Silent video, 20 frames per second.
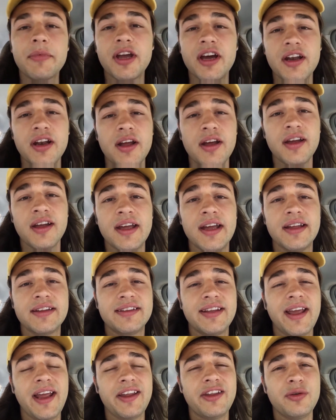gonna
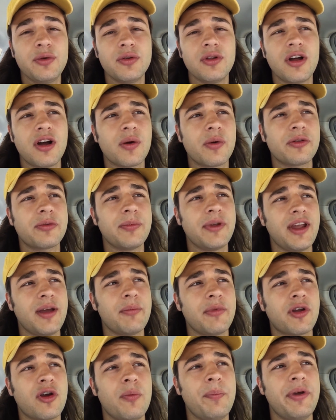take you along with me. I'm
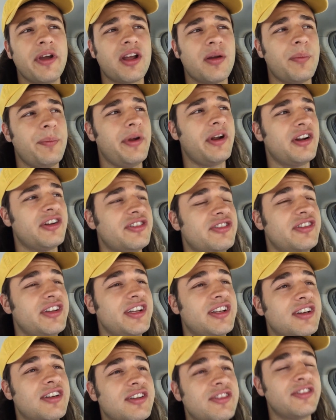gonna go pick up a pair of
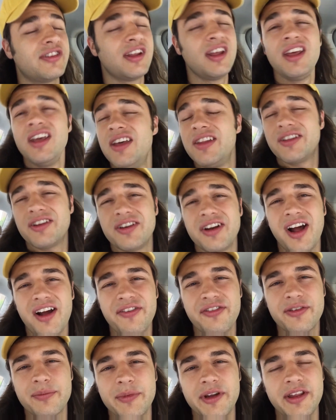sneakers. They're not
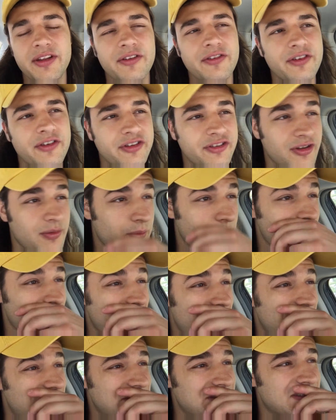for me, they're for someone
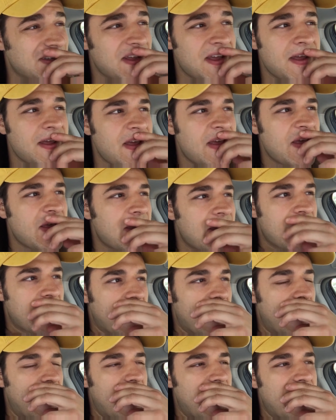else.
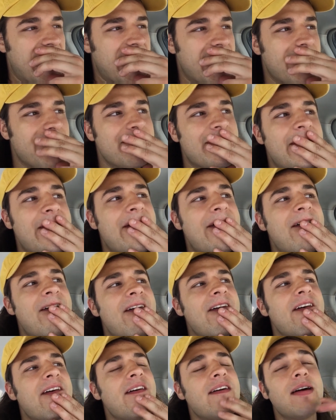Um,
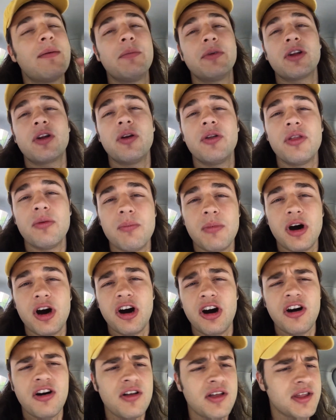I'm gonna go to the
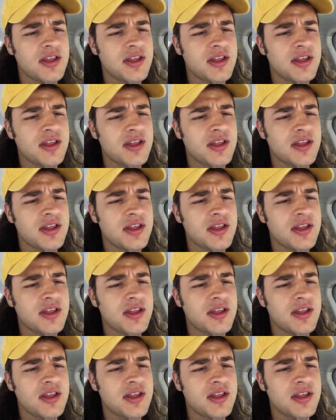mall.